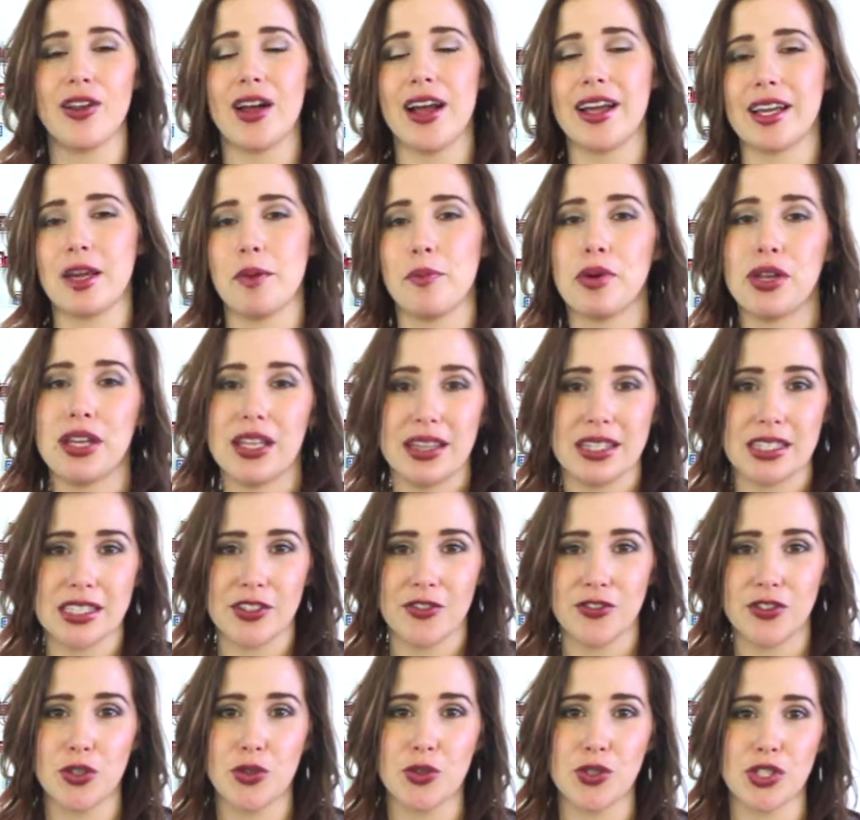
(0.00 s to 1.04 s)
I can put it in the
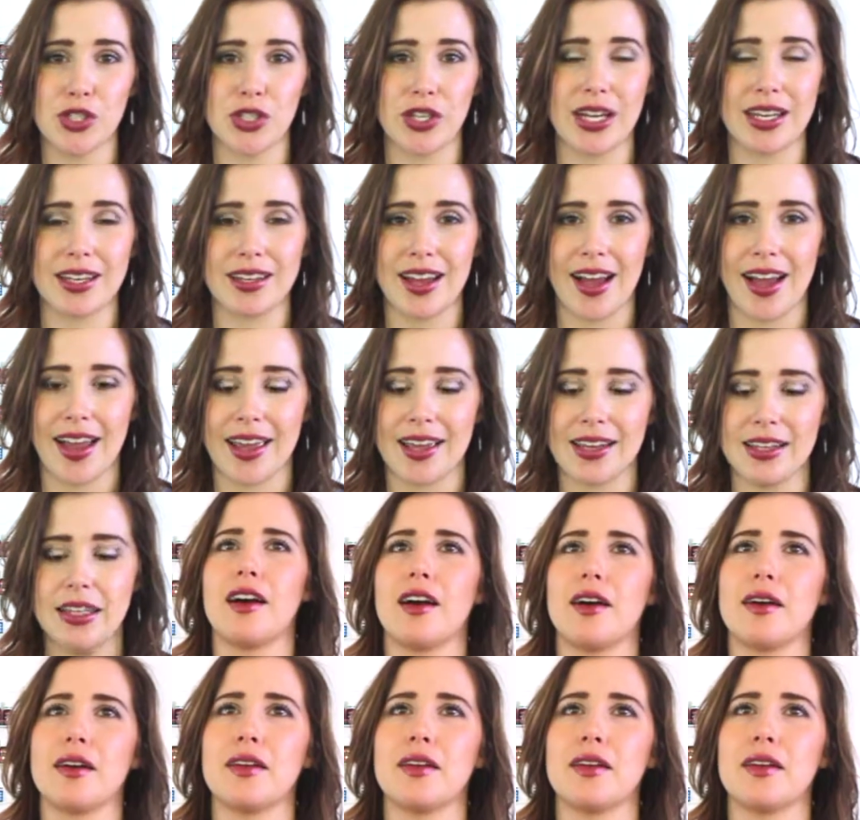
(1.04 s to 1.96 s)
diffuser at night,